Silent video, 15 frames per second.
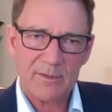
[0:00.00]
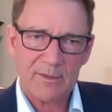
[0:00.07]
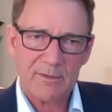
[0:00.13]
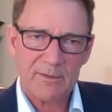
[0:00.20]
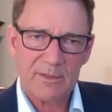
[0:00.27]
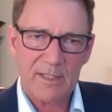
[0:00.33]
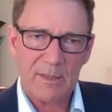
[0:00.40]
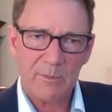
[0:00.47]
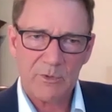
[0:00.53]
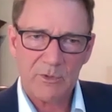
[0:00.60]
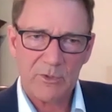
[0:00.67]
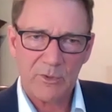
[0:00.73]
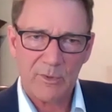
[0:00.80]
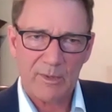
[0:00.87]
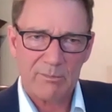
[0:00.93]
seems
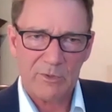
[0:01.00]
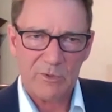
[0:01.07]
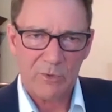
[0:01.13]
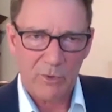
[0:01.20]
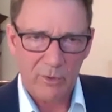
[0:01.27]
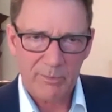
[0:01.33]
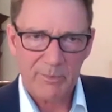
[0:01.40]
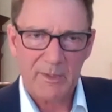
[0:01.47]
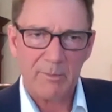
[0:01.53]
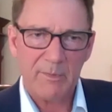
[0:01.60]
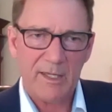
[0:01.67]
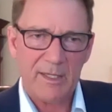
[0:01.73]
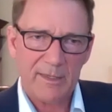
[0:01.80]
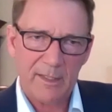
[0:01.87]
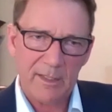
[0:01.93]
to absorb the
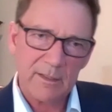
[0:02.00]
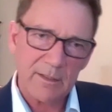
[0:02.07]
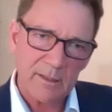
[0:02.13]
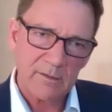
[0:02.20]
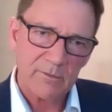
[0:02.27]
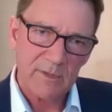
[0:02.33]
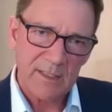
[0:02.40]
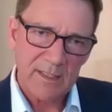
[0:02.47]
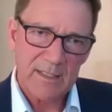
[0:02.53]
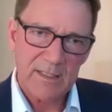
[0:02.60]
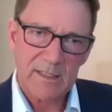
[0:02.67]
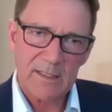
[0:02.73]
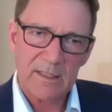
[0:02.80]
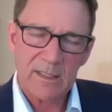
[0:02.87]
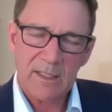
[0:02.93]
methane and release
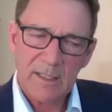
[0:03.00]
it